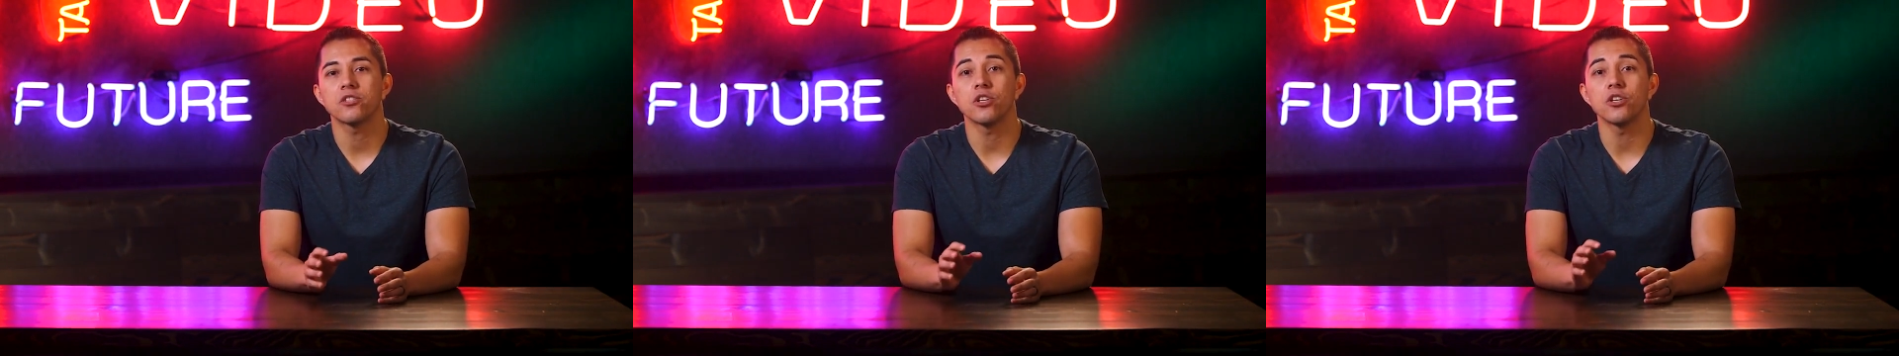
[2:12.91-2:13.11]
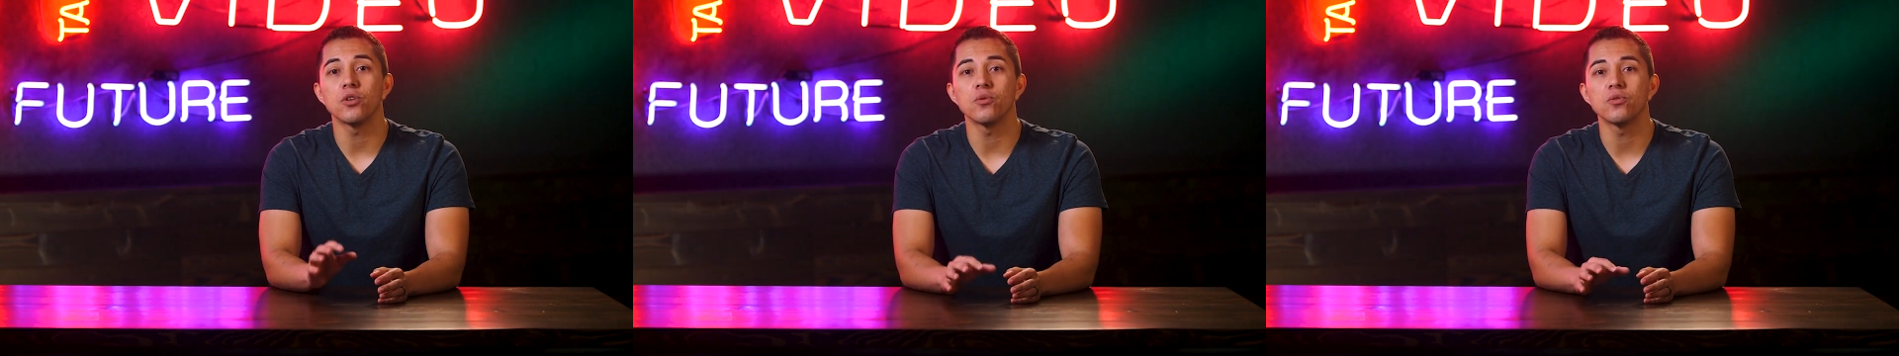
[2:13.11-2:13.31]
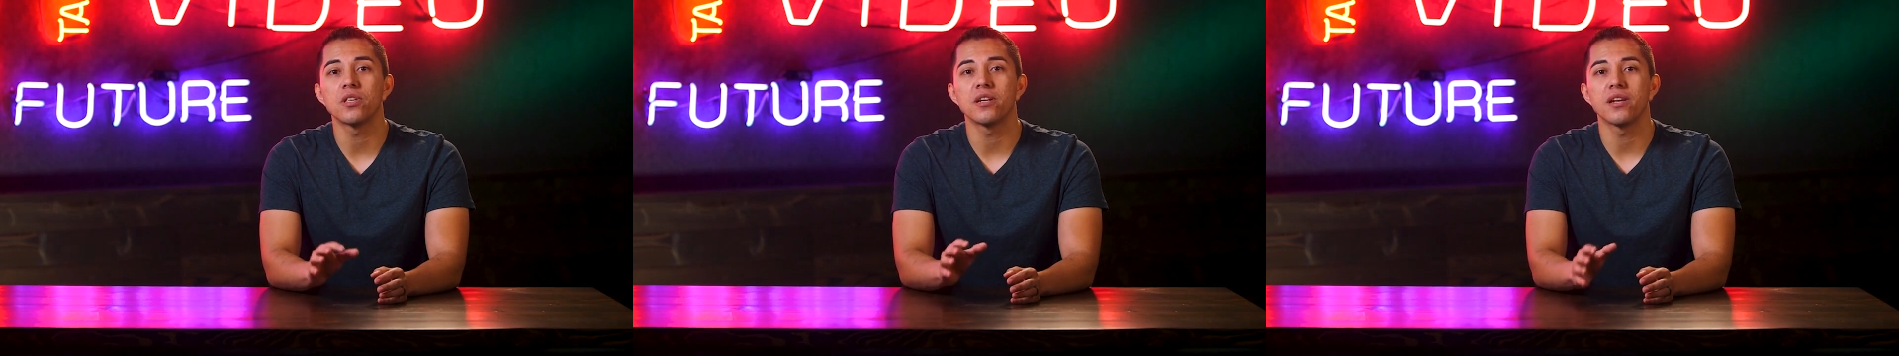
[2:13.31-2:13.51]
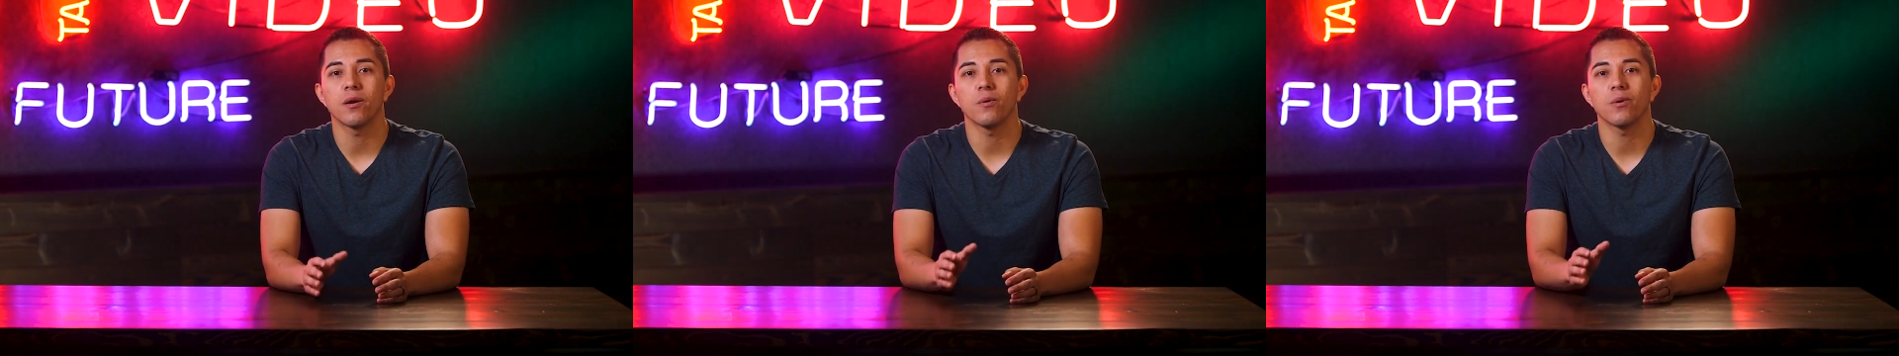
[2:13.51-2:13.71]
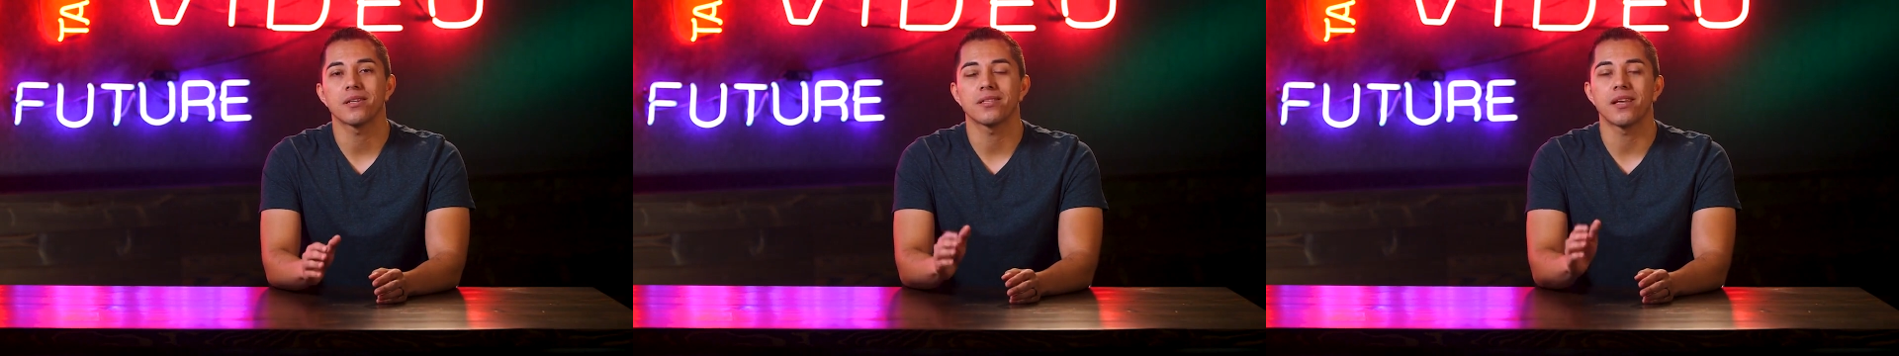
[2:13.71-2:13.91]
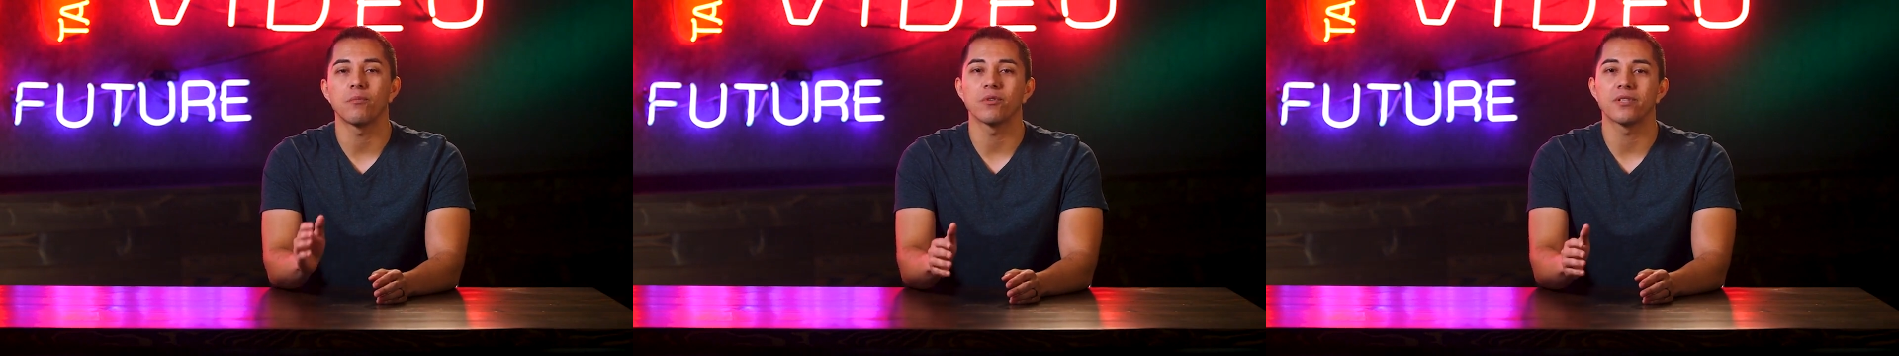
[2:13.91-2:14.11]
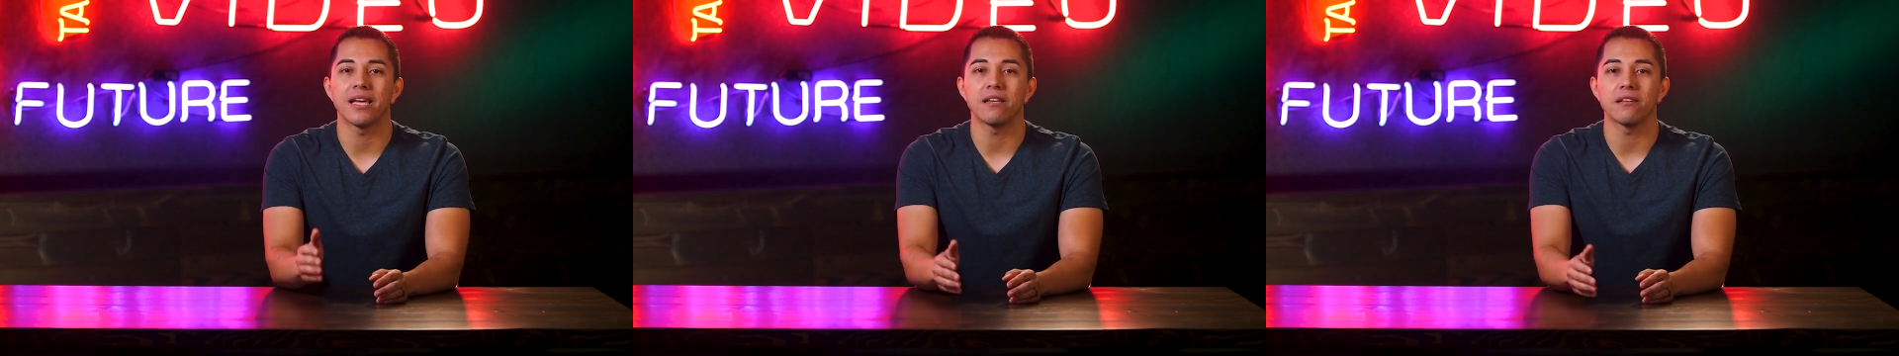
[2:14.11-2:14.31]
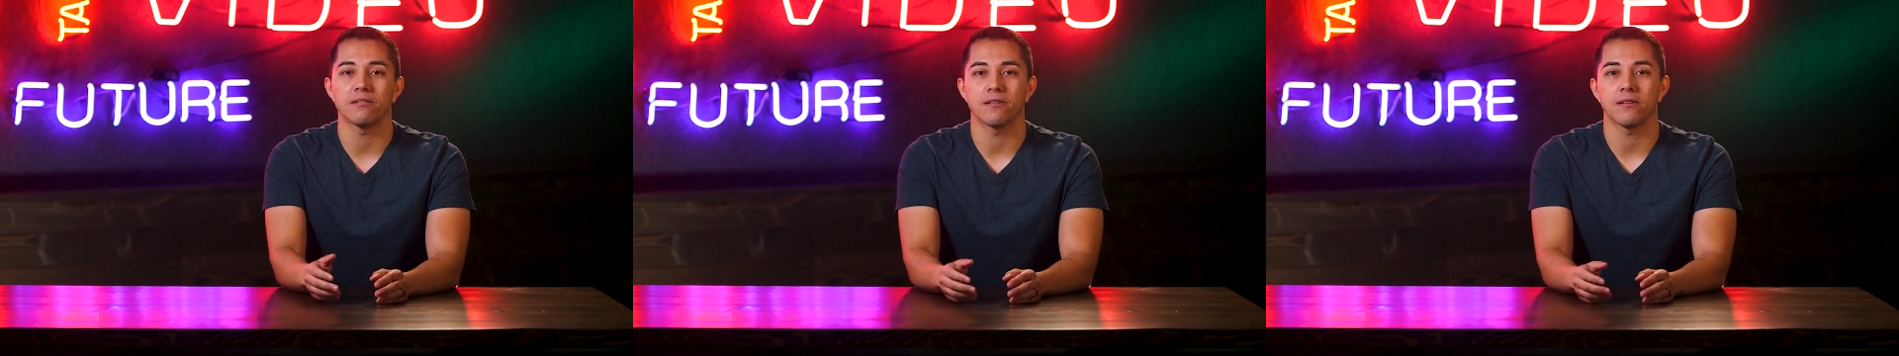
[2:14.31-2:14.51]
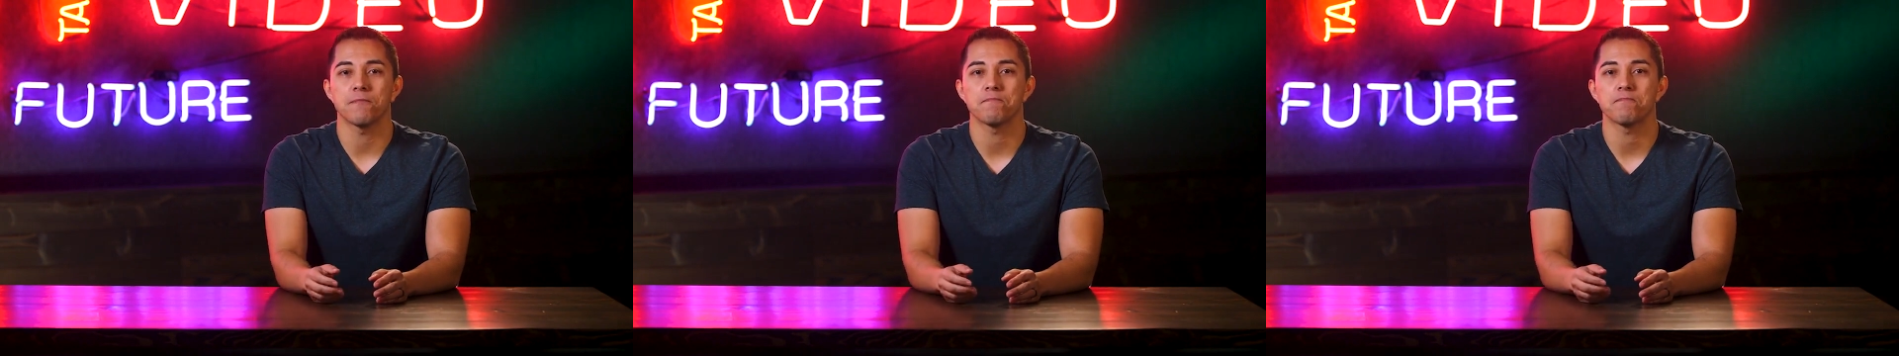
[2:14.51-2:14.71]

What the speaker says: to use the network simultaneously.